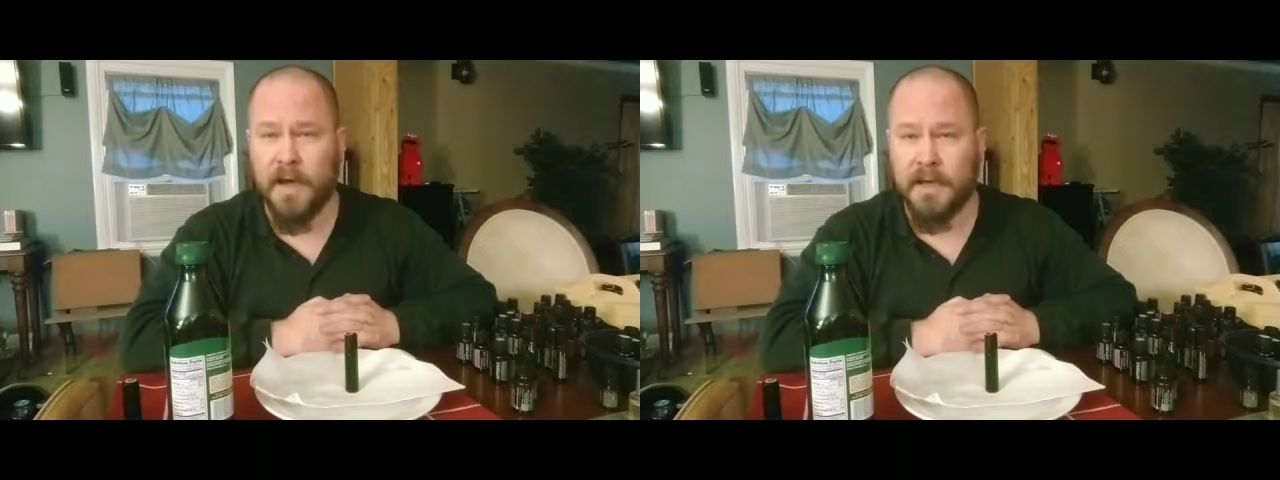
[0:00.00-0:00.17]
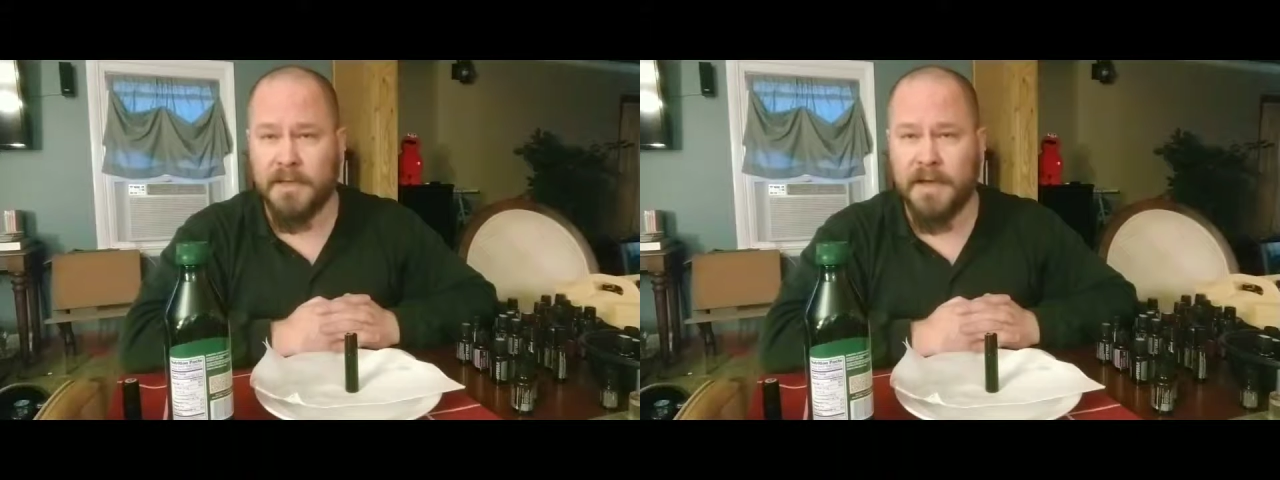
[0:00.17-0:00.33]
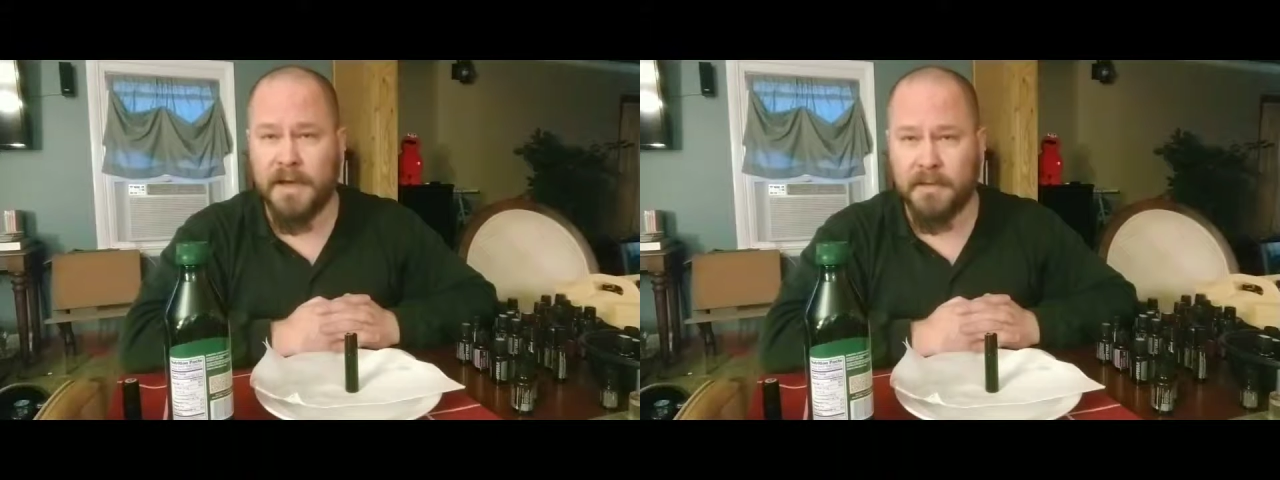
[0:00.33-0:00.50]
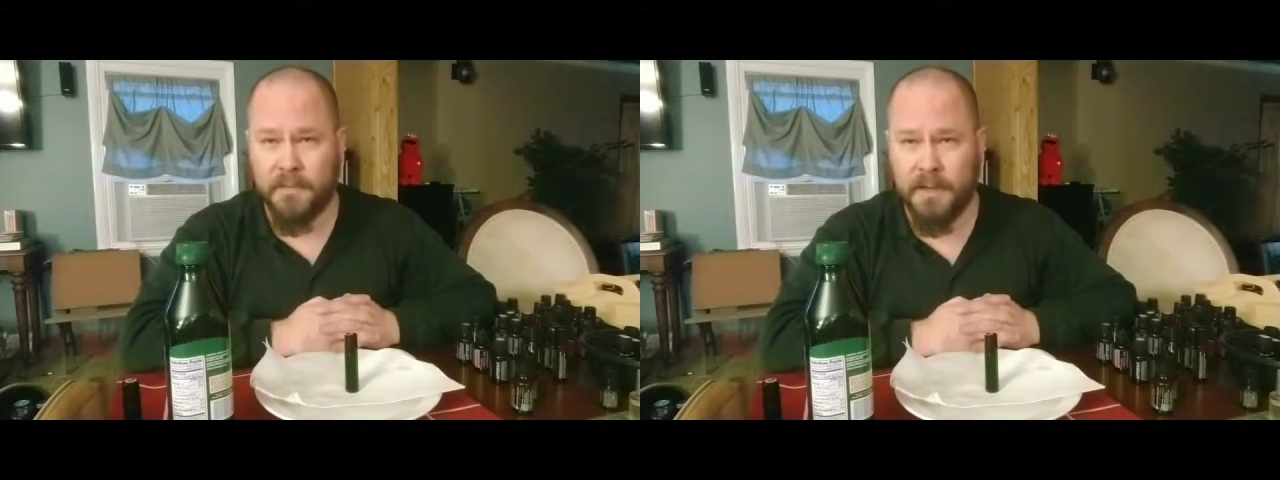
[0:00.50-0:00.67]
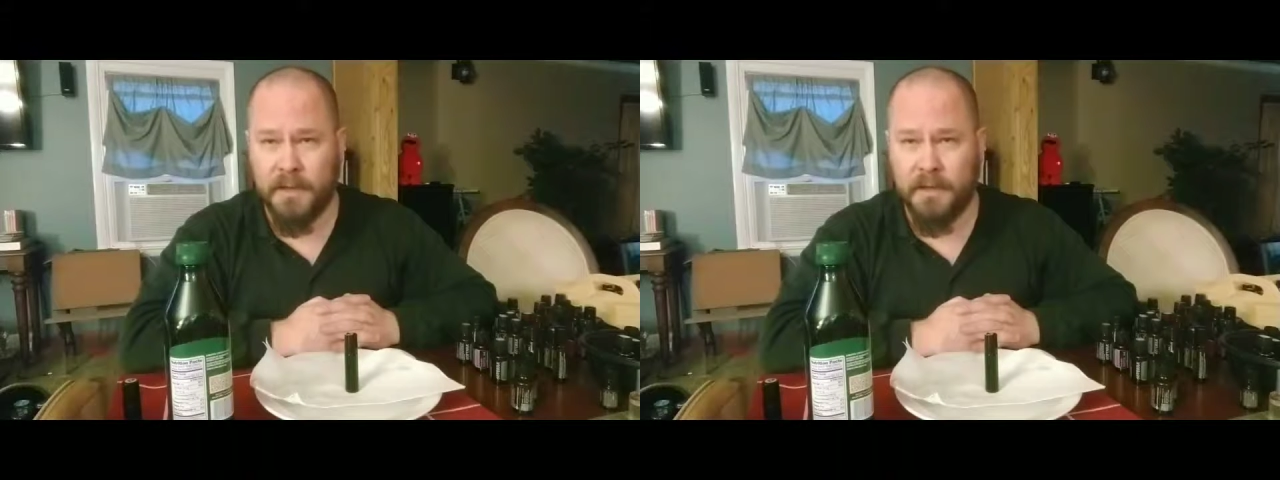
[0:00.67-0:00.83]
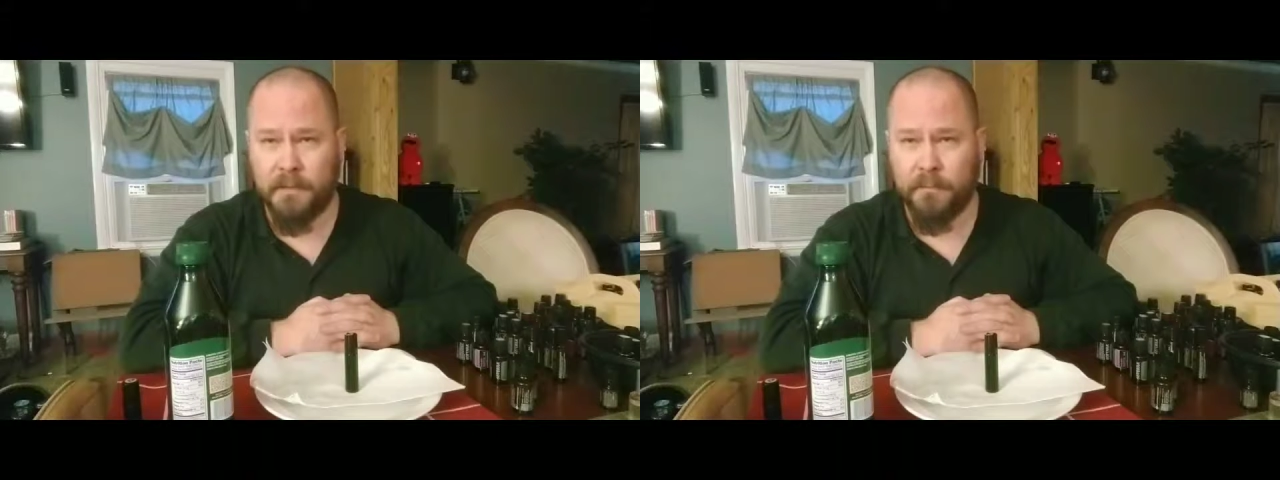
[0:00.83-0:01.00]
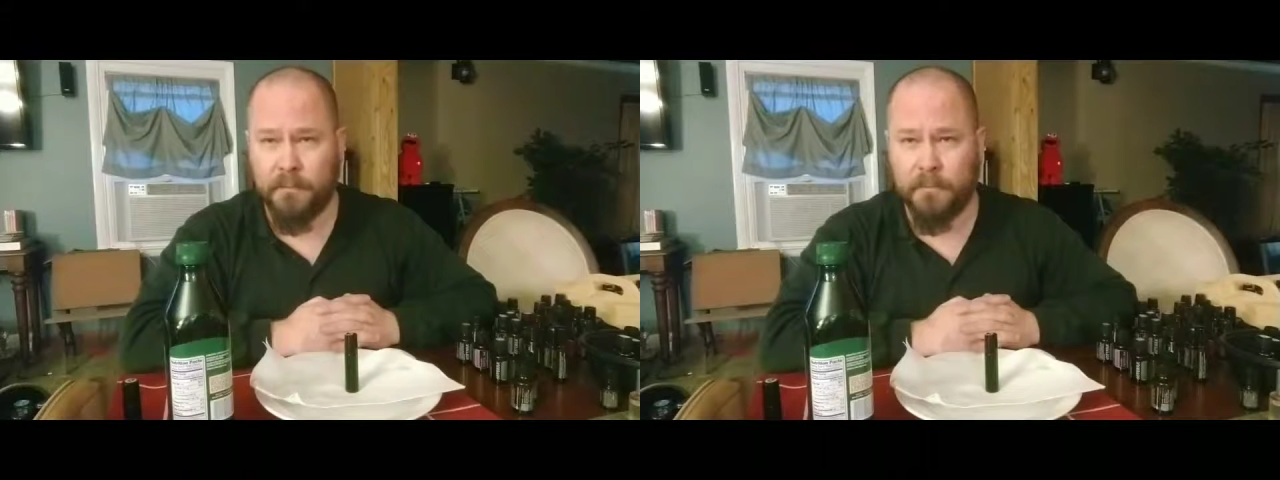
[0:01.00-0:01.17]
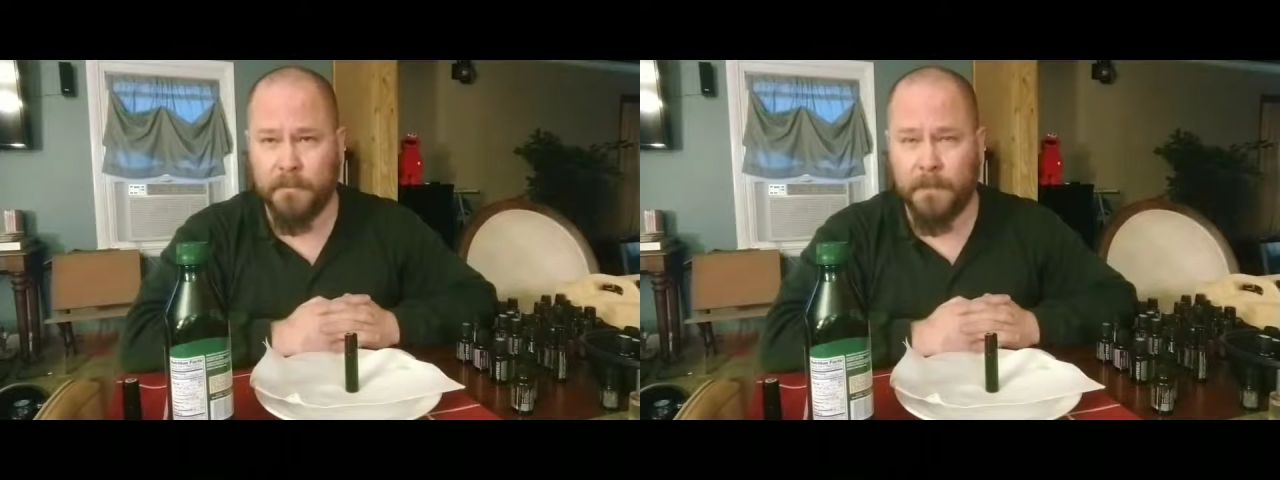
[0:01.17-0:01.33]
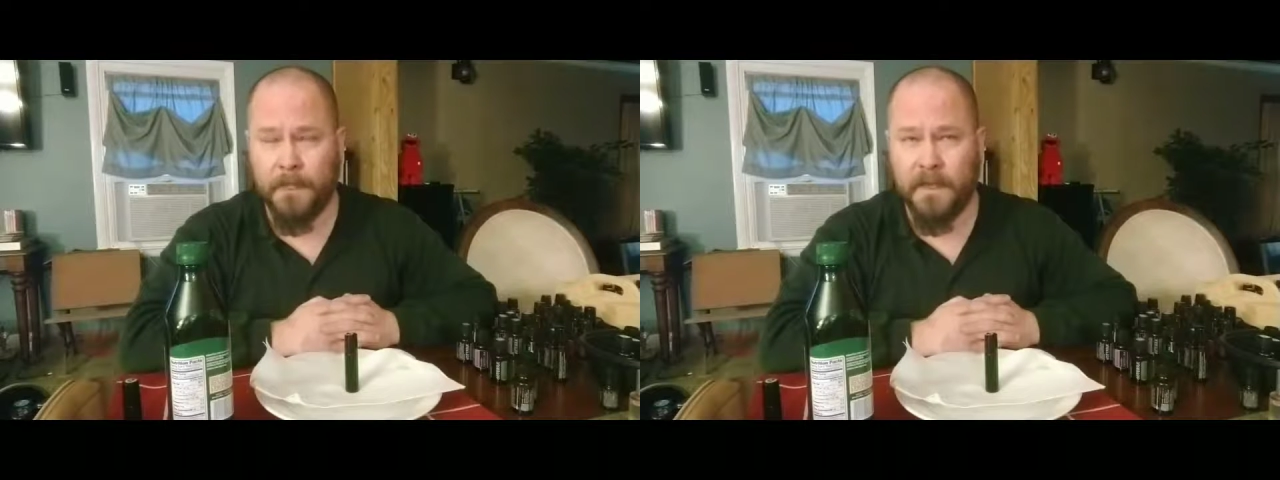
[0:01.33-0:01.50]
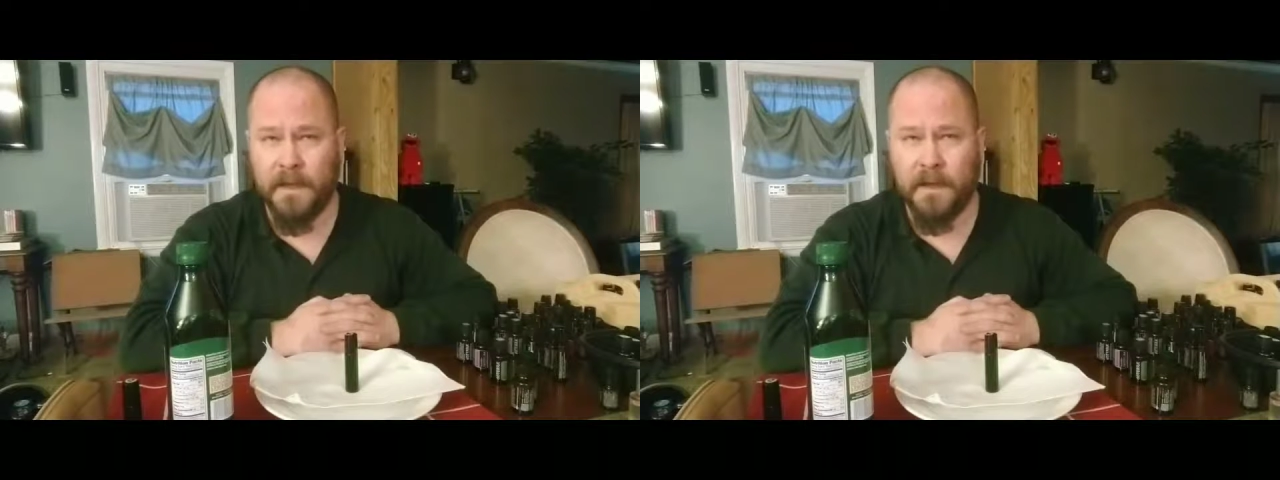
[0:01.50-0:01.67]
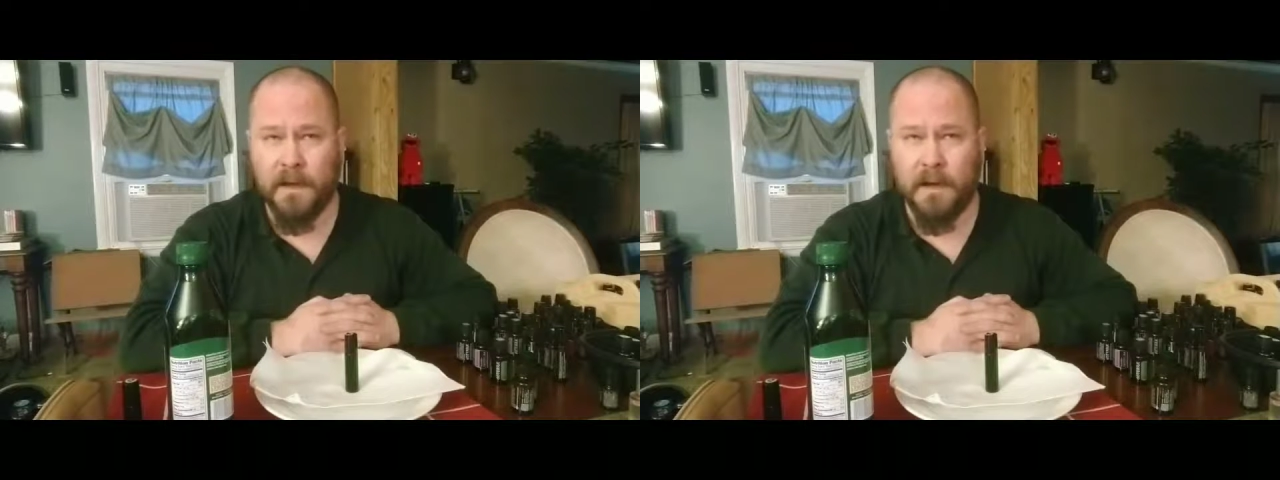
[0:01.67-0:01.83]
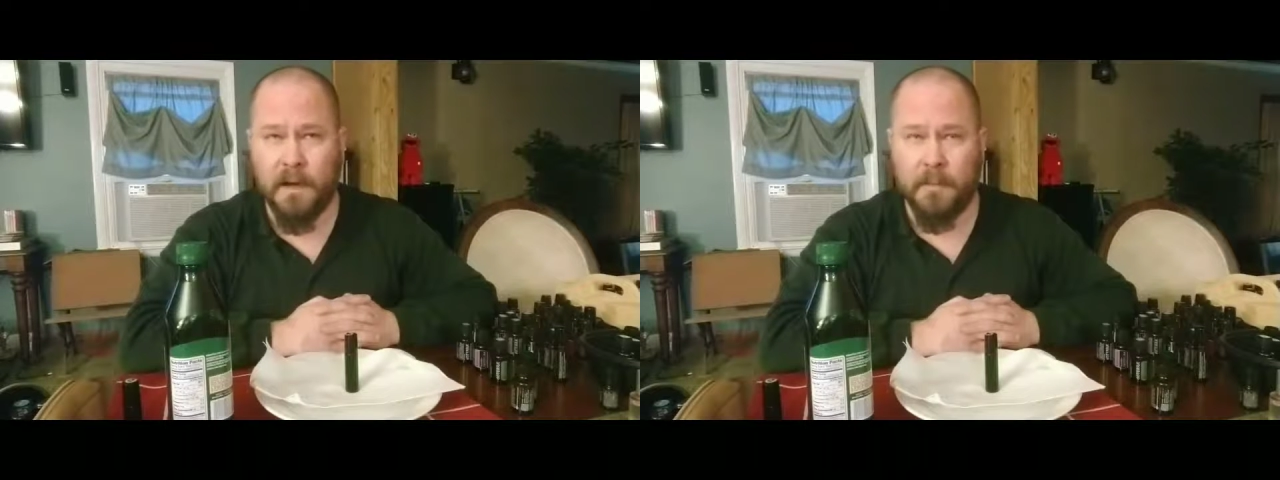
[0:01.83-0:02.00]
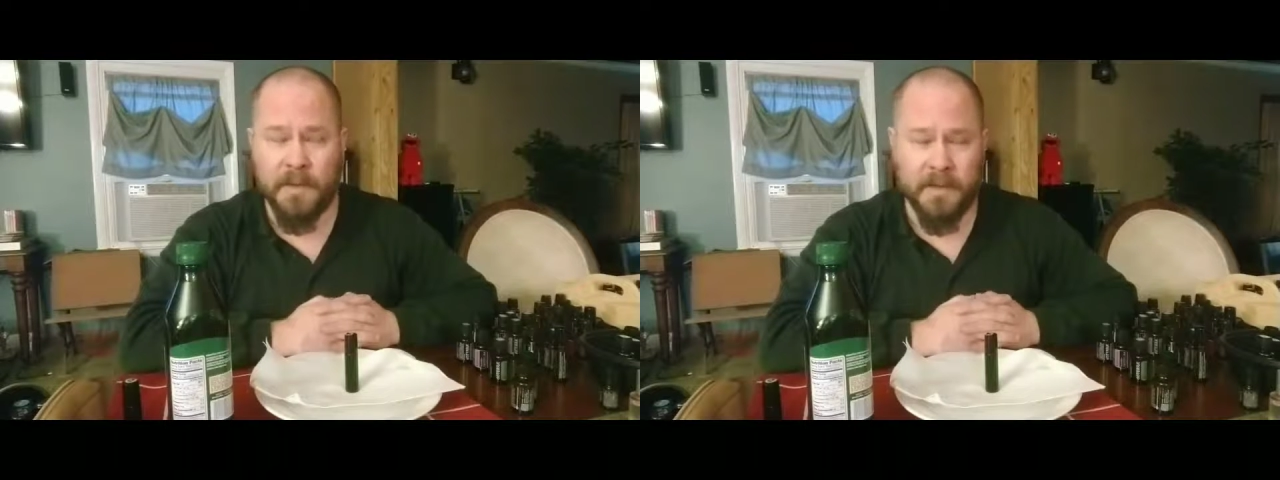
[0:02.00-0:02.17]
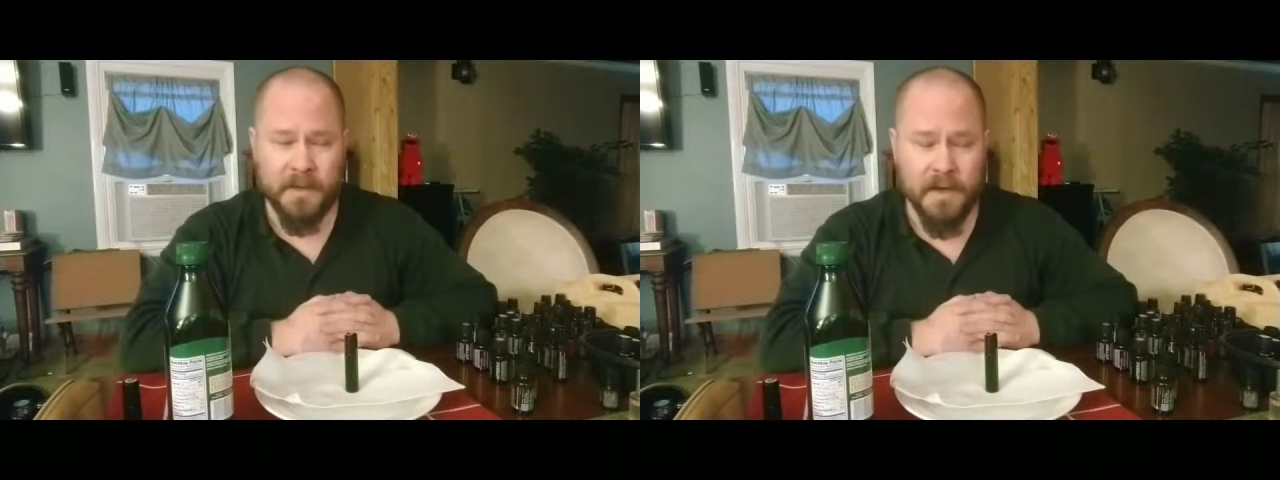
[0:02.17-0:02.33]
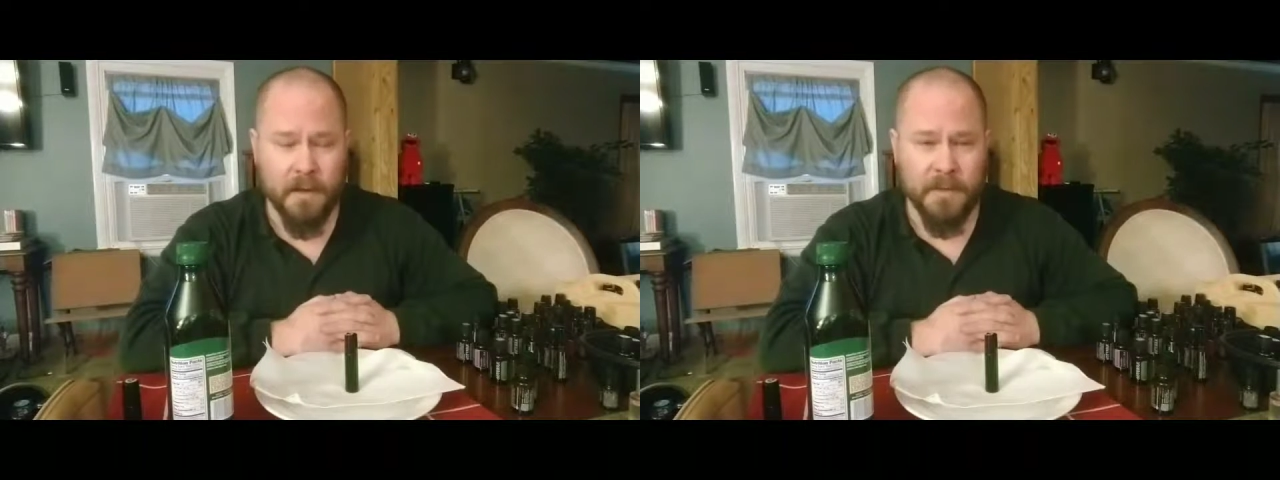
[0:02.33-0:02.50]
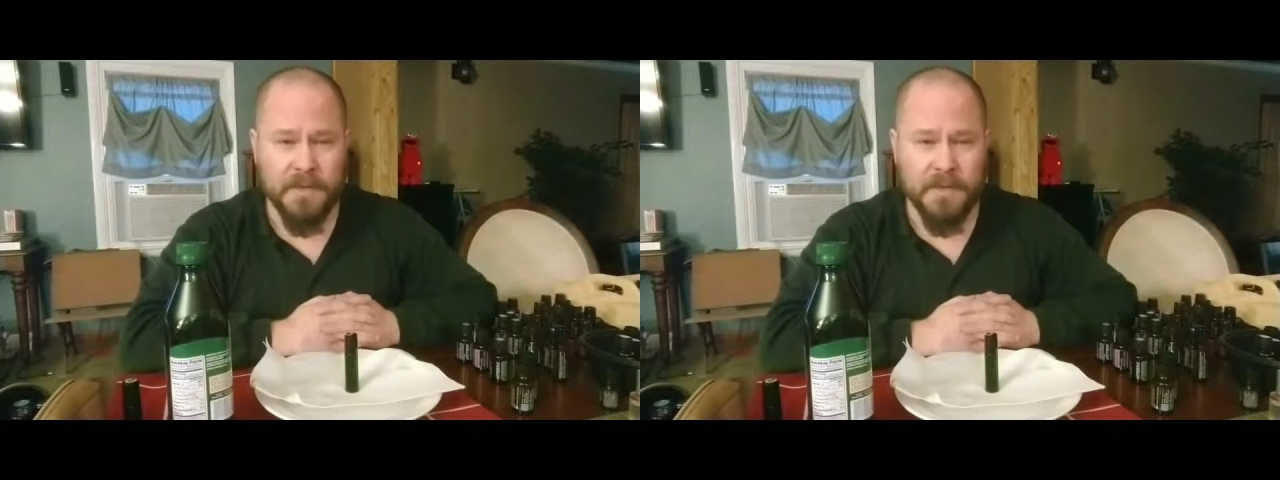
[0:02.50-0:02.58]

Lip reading: contact me in the